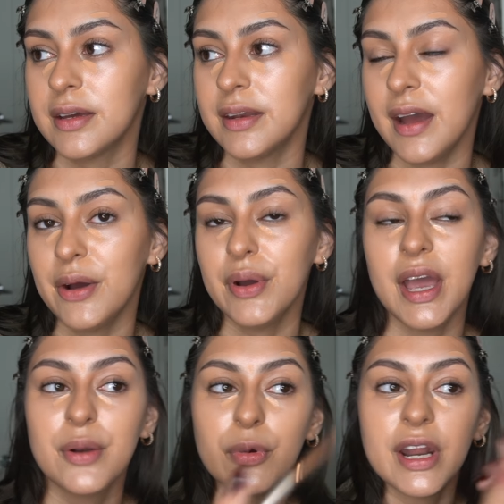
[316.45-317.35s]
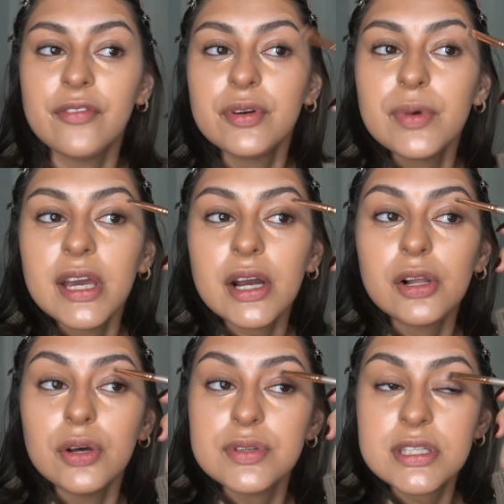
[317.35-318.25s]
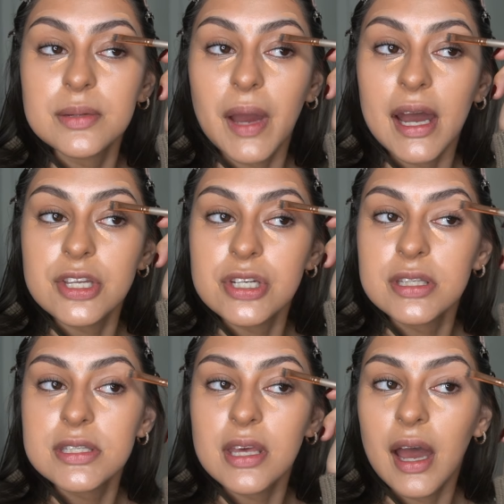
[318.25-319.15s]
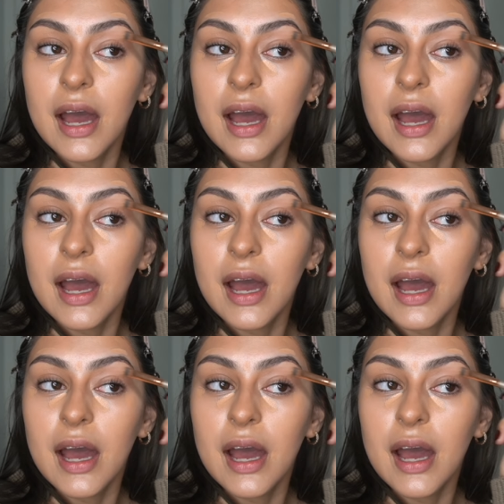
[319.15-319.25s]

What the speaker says: now, and whenever we get close to pageants,